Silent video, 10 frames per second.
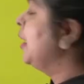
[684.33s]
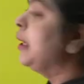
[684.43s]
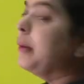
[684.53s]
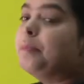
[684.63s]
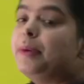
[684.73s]

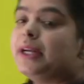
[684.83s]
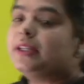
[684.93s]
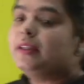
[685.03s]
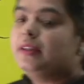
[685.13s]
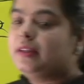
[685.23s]

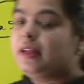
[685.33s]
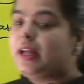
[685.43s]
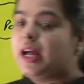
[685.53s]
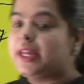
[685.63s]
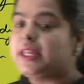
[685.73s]
But
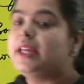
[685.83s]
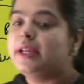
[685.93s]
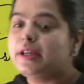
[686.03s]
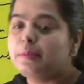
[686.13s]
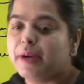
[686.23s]
I
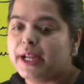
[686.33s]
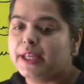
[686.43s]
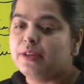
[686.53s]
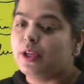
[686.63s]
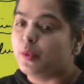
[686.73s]

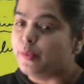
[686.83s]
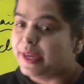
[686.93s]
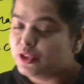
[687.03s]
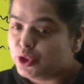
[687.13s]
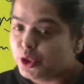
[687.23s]
hereby
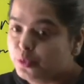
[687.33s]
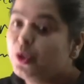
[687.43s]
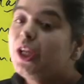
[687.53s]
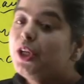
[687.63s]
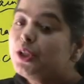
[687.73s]
request
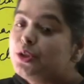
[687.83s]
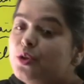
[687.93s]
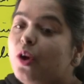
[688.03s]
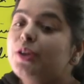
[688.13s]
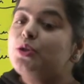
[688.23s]
you
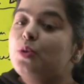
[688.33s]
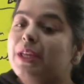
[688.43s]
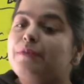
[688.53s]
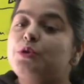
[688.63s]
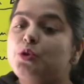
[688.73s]
not to
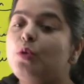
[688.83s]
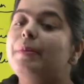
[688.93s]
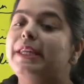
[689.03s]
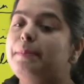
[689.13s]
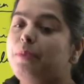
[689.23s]
give too
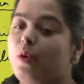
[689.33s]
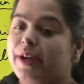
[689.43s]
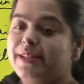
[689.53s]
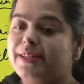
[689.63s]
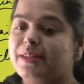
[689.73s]
many
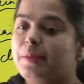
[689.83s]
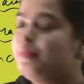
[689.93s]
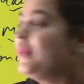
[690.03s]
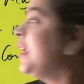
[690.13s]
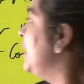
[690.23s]
points in